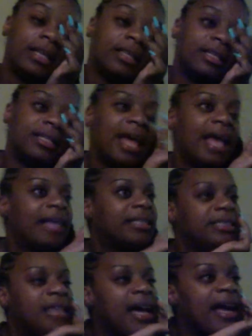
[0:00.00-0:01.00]
The
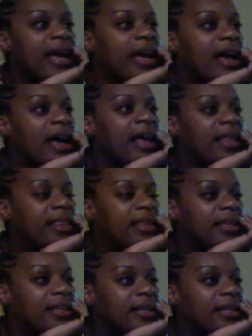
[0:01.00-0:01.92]
next night, I think the